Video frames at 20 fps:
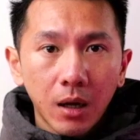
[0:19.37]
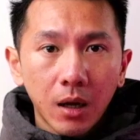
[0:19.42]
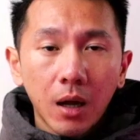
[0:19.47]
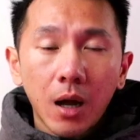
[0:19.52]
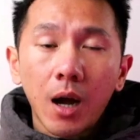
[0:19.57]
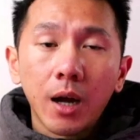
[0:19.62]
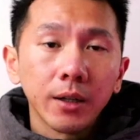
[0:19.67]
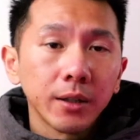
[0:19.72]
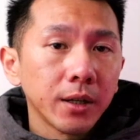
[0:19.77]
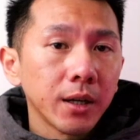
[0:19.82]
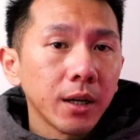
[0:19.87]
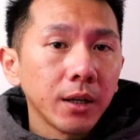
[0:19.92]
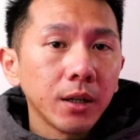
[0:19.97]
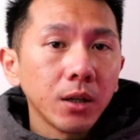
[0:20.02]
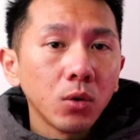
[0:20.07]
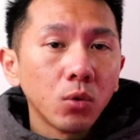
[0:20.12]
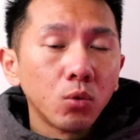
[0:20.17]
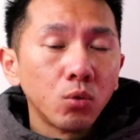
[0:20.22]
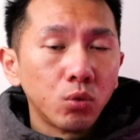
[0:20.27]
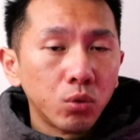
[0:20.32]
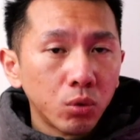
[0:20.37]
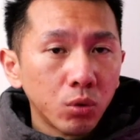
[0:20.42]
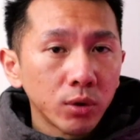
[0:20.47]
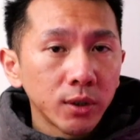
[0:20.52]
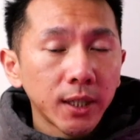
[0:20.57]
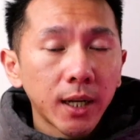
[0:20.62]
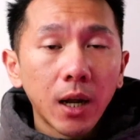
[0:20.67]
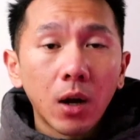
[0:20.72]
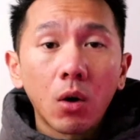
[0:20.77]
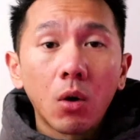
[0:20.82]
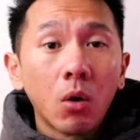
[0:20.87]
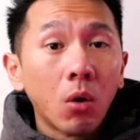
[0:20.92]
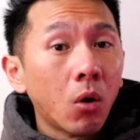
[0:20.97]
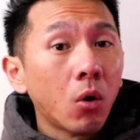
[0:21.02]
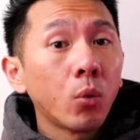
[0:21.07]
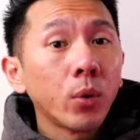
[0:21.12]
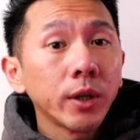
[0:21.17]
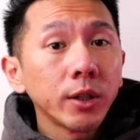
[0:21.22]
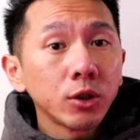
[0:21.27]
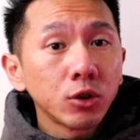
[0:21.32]
Are there any rules that are
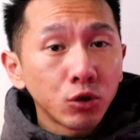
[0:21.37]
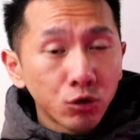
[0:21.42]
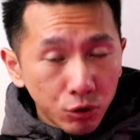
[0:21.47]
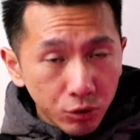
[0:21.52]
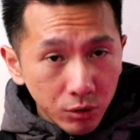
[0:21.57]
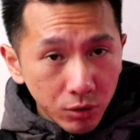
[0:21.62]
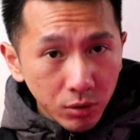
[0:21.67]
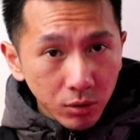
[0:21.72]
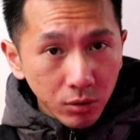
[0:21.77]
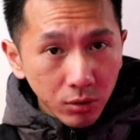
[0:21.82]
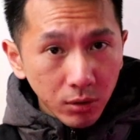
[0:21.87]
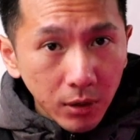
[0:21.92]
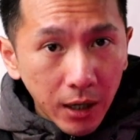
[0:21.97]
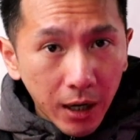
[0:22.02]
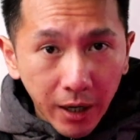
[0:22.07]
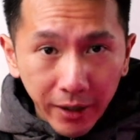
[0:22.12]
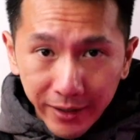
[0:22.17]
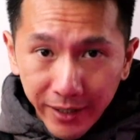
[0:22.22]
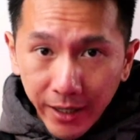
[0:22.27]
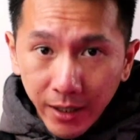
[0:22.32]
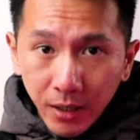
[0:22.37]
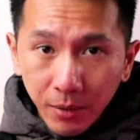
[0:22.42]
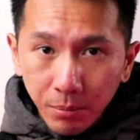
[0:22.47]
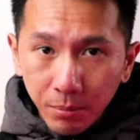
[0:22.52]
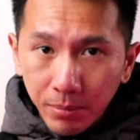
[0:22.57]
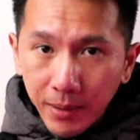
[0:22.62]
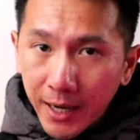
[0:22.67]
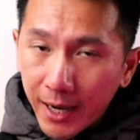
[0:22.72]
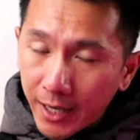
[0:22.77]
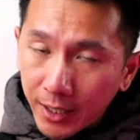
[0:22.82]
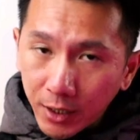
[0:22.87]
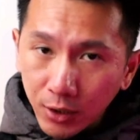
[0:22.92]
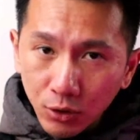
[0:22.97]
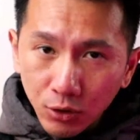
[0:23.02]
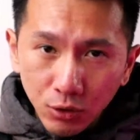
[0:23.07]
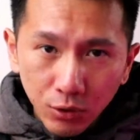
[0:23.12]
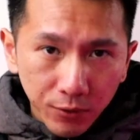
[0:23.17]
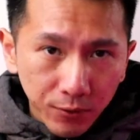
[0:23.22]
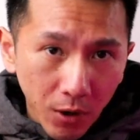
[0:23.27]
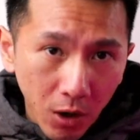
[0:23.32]
always true? Are there any
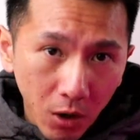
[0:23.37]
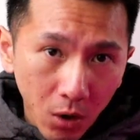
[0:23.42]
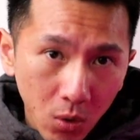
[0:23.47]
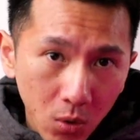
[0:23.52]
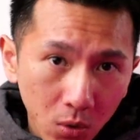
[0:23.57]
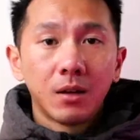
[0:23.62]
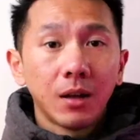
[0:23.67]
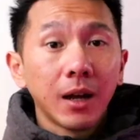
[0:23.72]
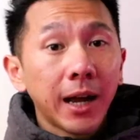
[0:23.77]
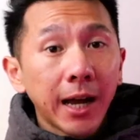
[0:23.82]
patterns to follow?